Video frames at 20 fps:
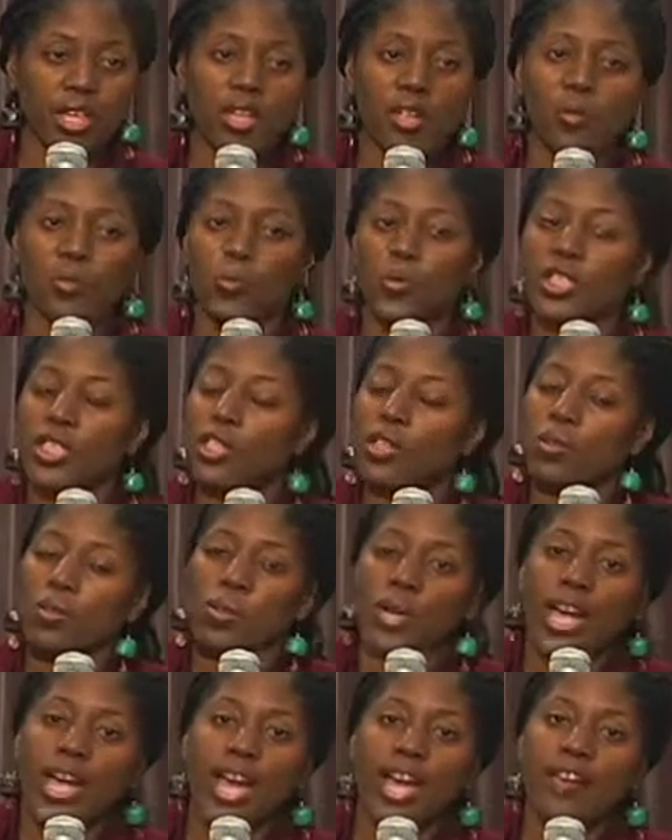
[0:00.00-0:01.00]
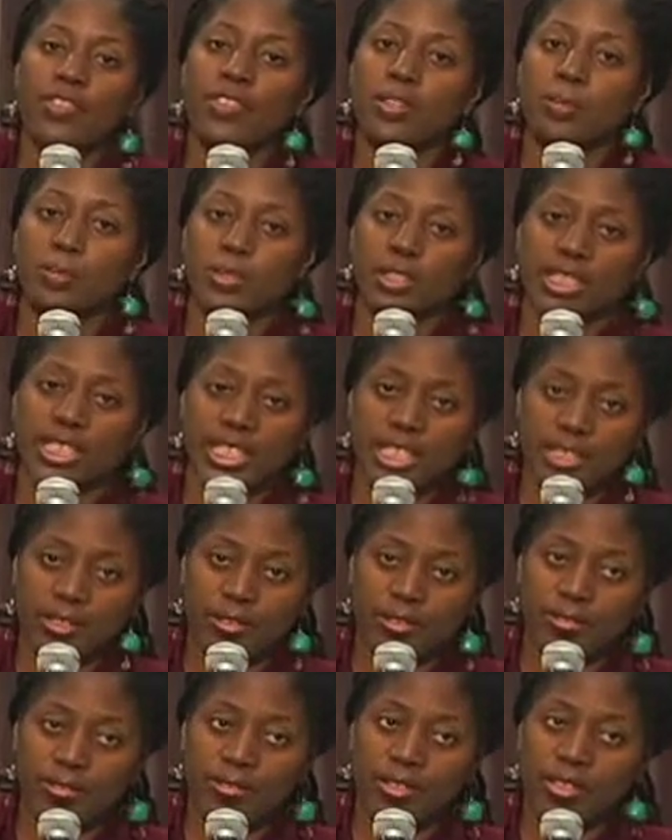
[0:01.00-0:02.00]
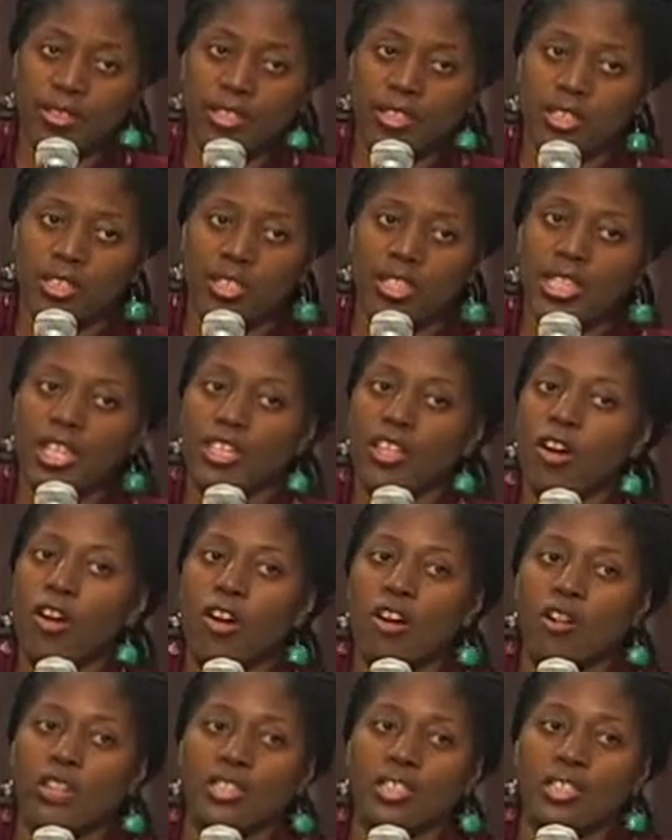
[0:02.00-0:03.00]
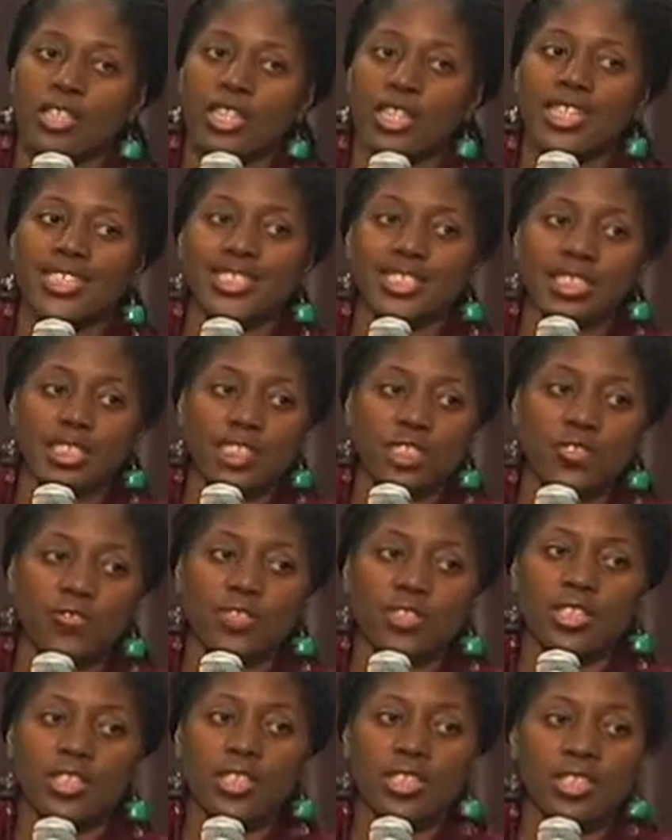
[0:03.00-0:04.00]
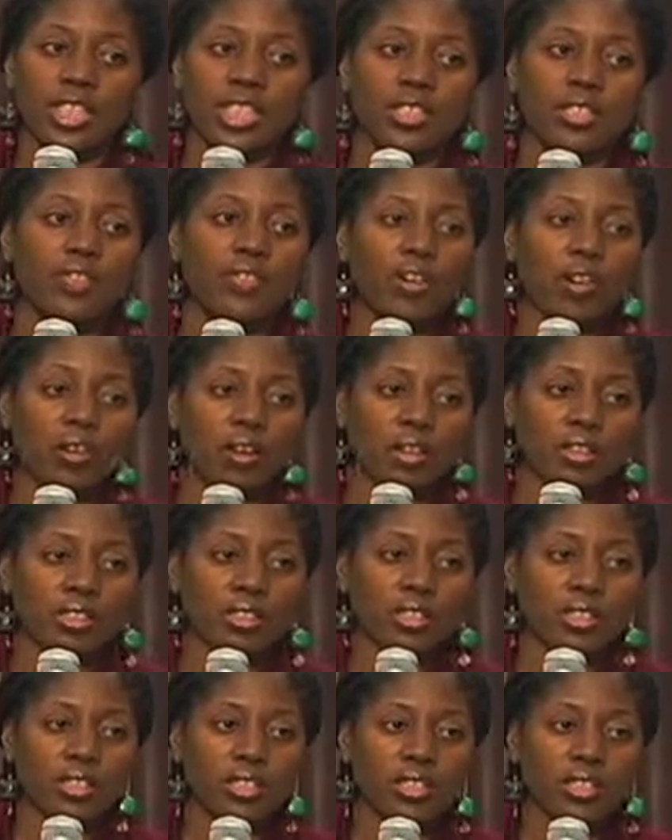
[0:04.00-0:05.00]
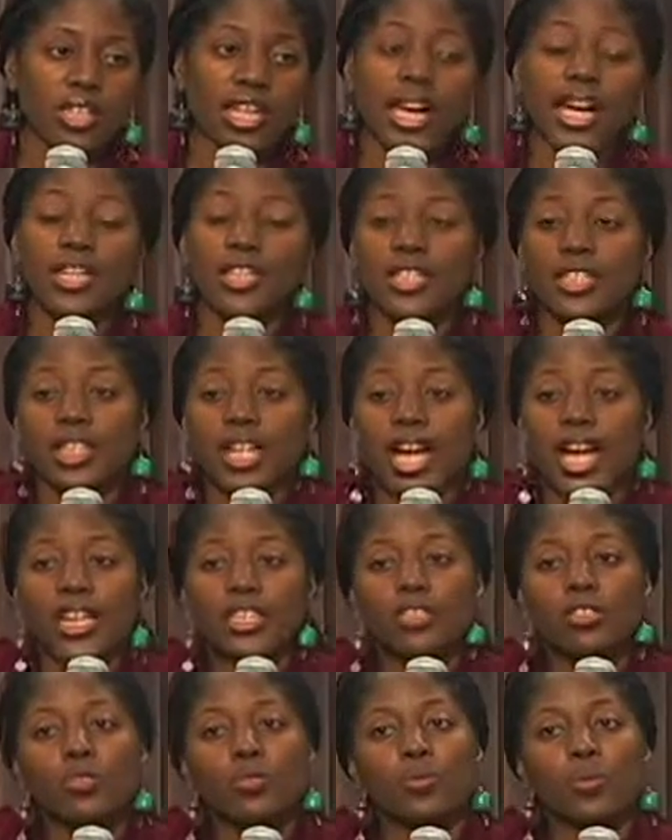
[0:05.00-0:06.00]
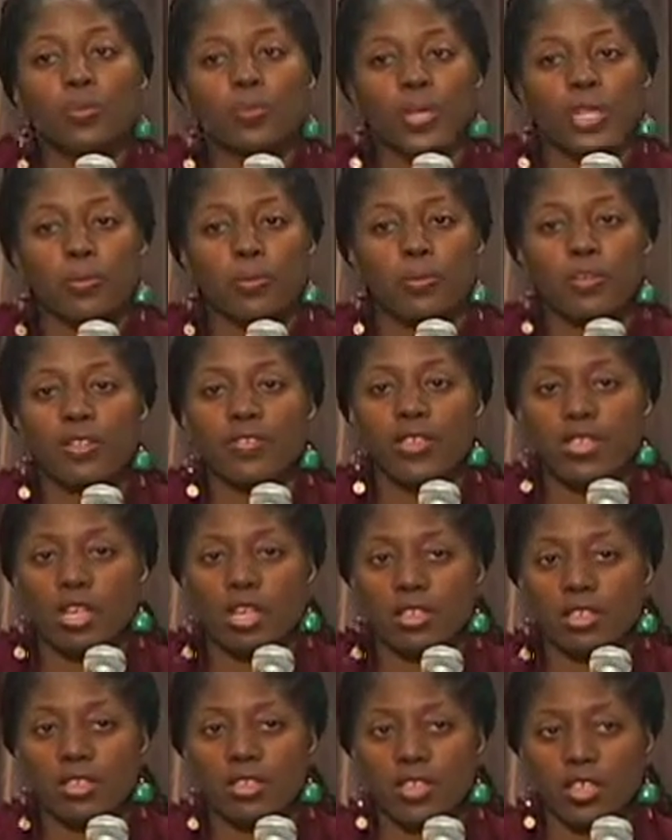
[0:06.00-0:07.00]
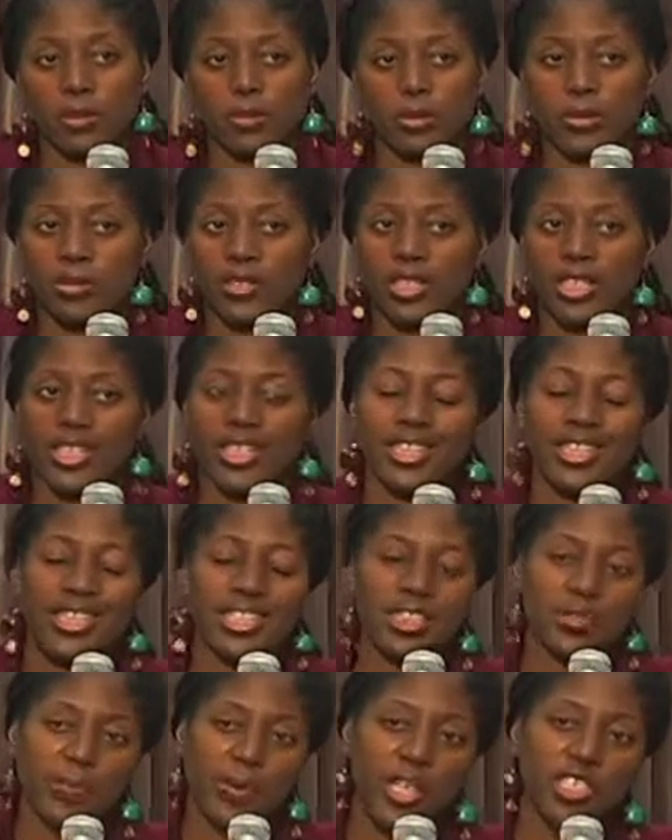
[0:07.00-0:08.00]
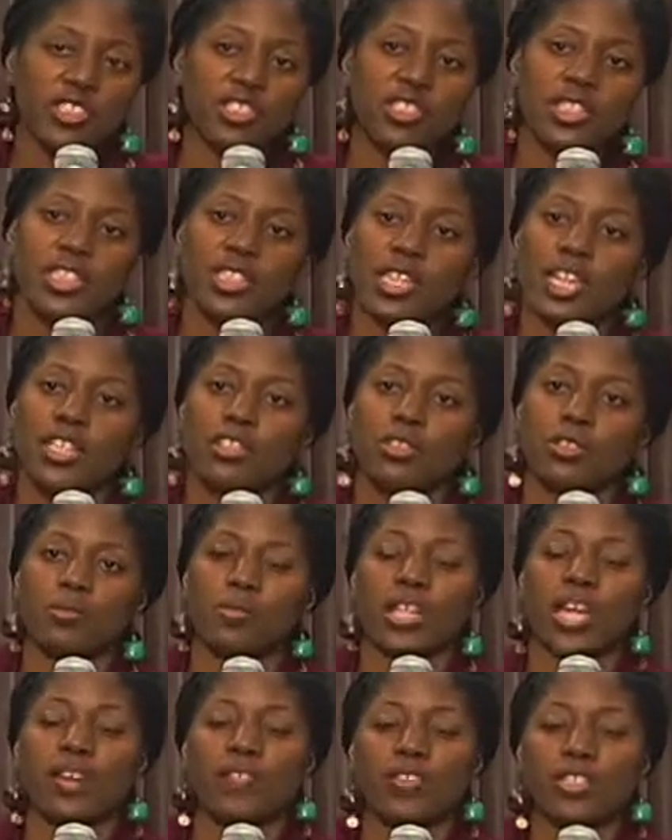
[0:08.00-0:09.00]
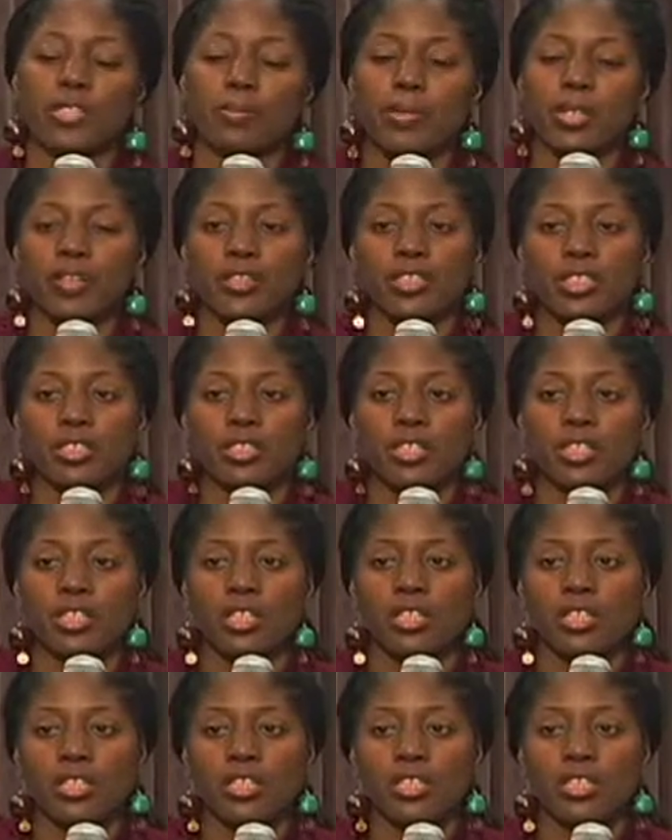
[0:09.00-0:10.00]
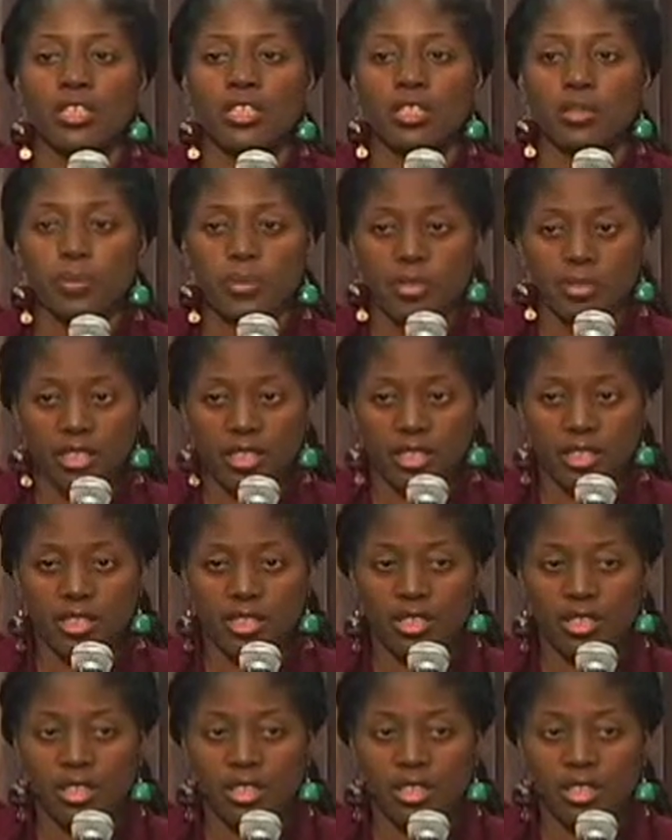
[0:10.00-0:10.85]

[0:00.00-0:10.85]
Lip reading: We don't have the belief that art exists for the sake of art. Not to a people of color community, and especially not to an African American community.